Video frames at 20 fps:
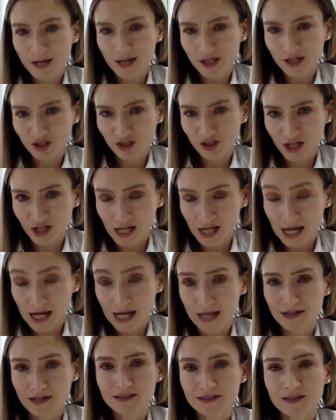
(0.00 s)
Chain
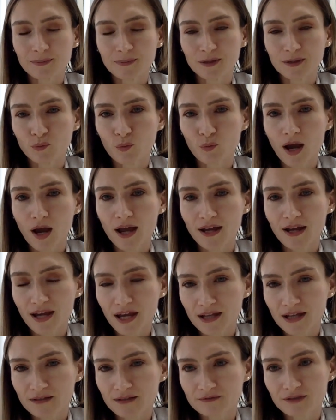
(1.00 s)
Act, but I
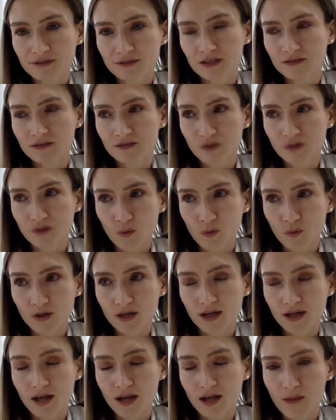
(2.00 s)
can talk
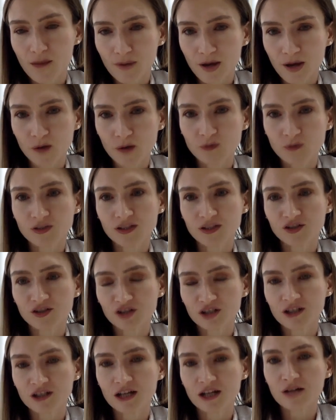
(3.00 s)
about a
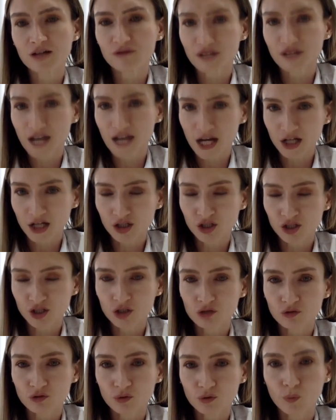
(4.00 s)
general
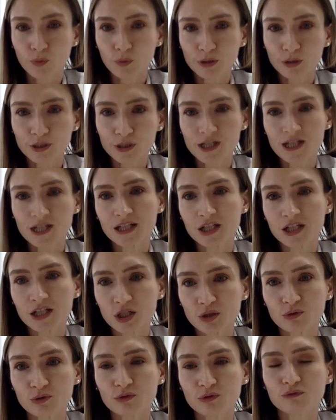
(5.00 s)
reaction towards the
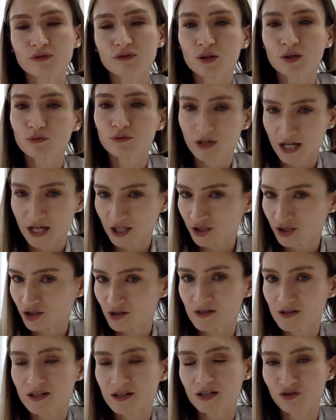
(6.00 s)
new
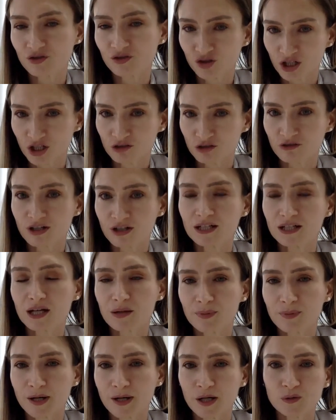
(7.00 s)
regulations in general
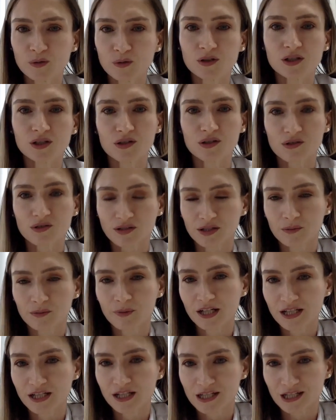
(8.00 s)
about
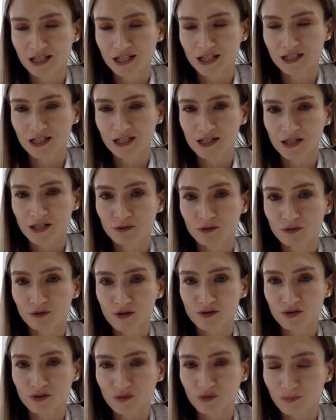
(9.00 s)
sustainability standards across the
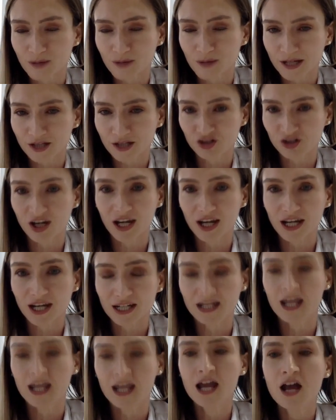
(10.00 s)
supply chain.
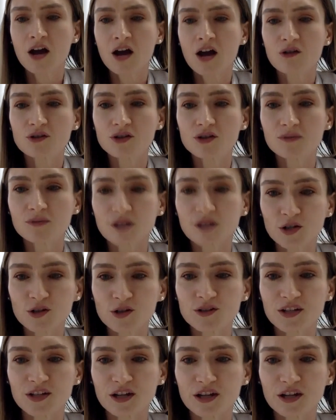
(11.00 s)
Also because,